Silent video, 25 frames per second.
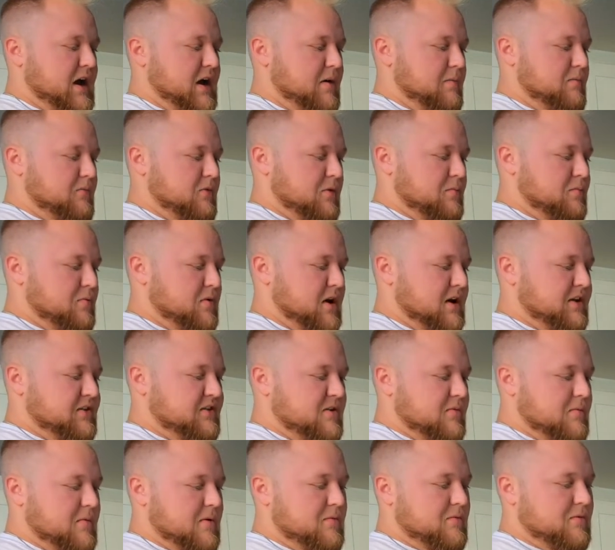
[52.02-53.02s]

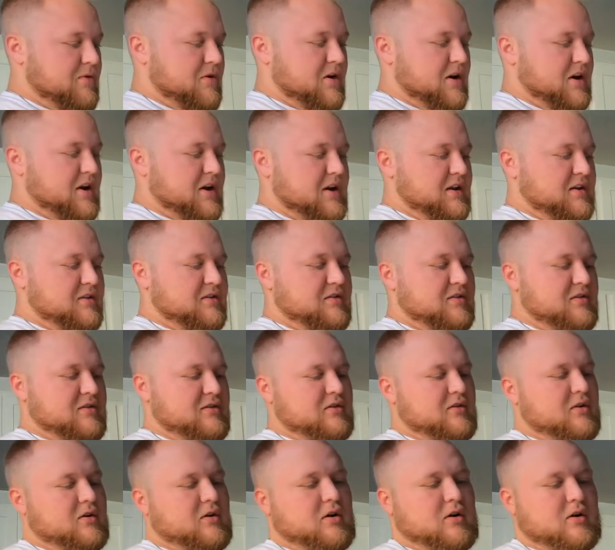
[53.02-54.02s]
repressed memories,
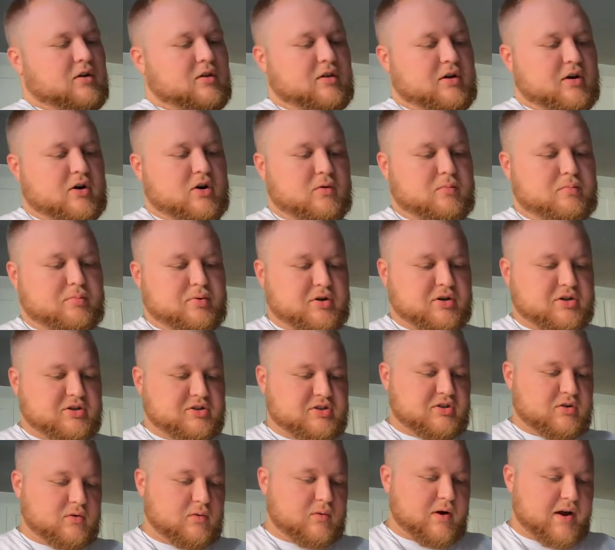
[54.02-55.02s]
although
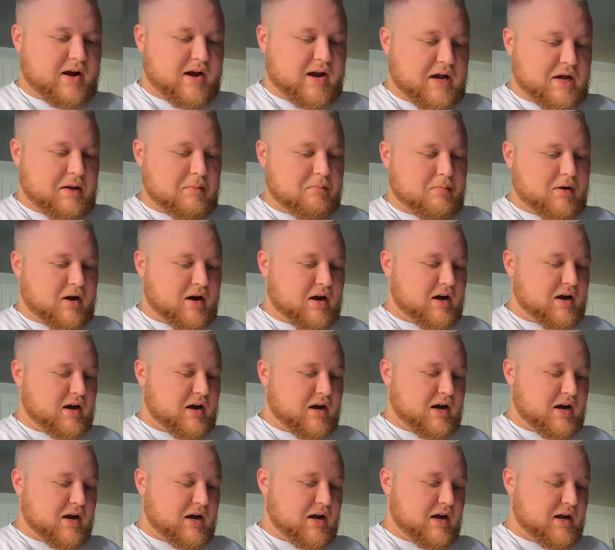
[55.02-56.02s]
pushed away
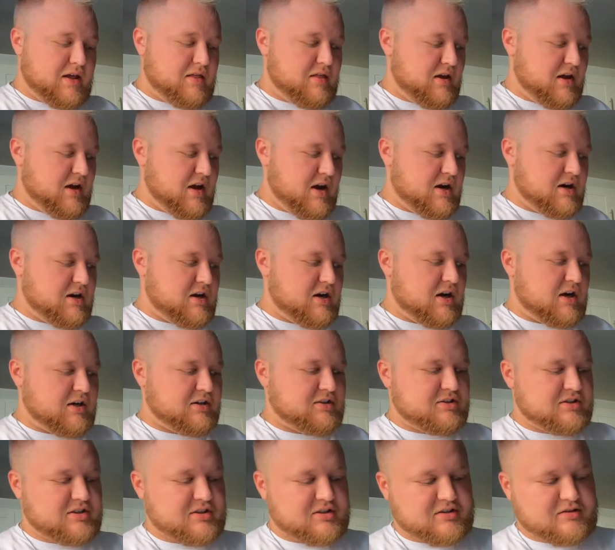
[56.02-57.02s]
by the
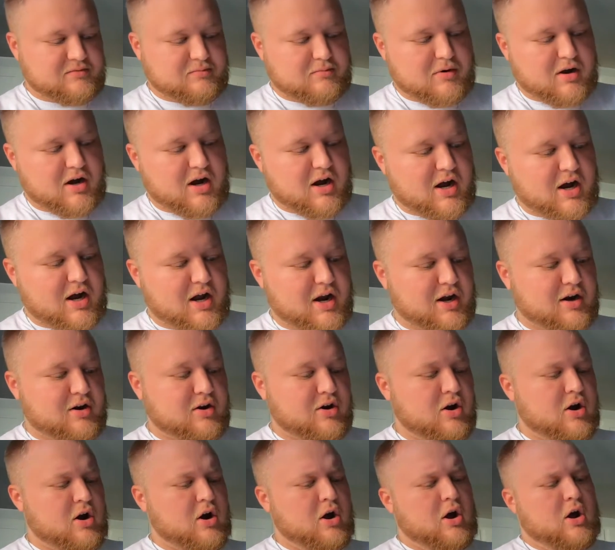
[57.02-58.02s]
unconscious mind,
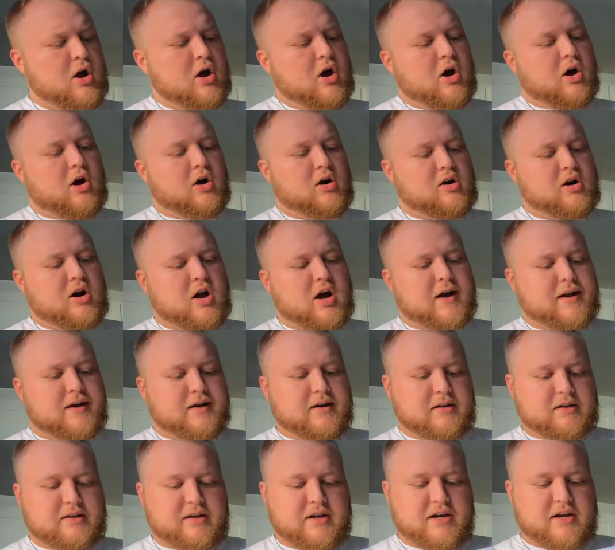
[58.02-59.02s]
are not
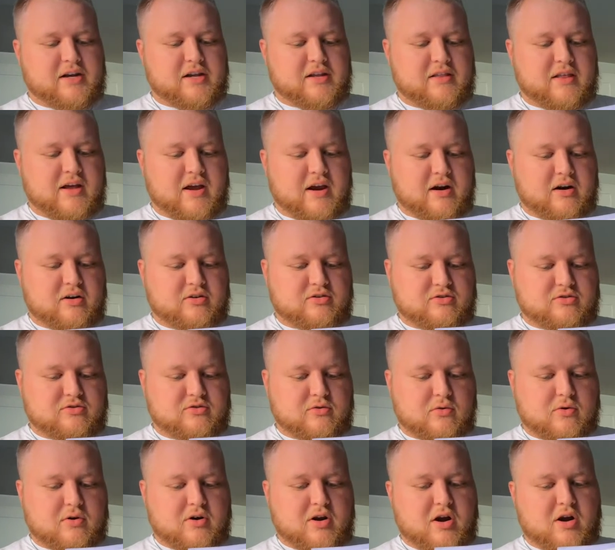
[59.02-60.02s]
deleted. They are
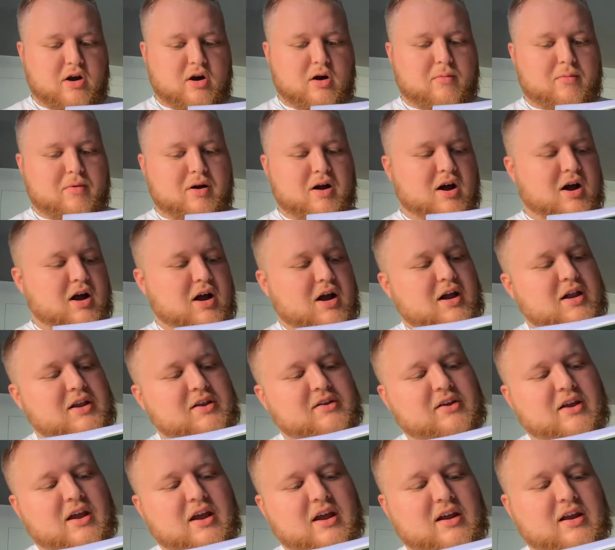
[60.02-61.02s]
stored in our
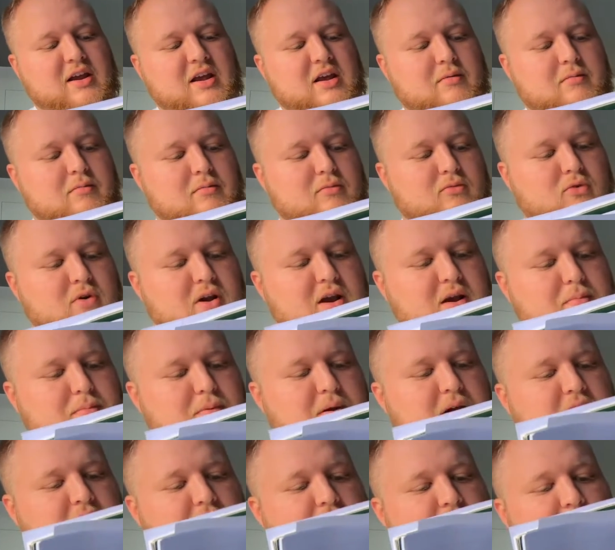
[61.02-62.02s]
minds and can
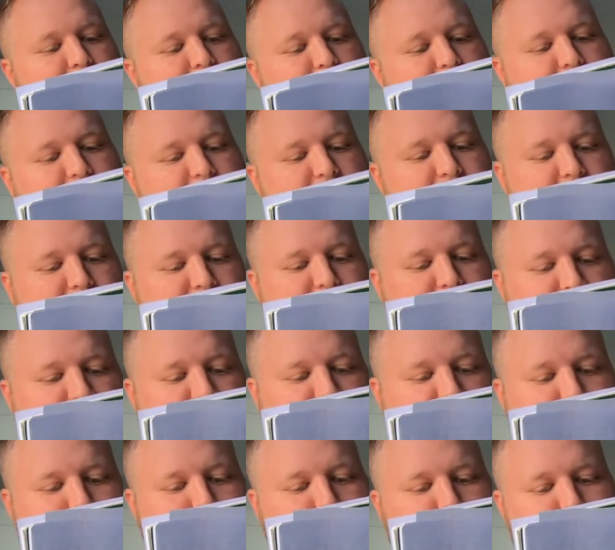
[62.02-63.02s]
reappear at any
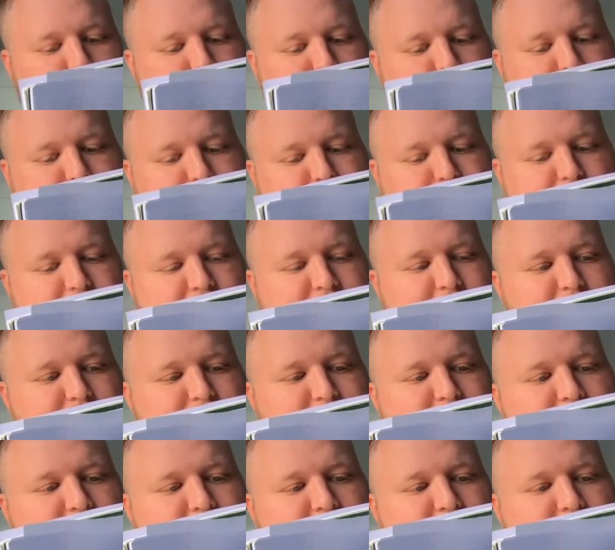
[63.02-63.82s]
time, both dreams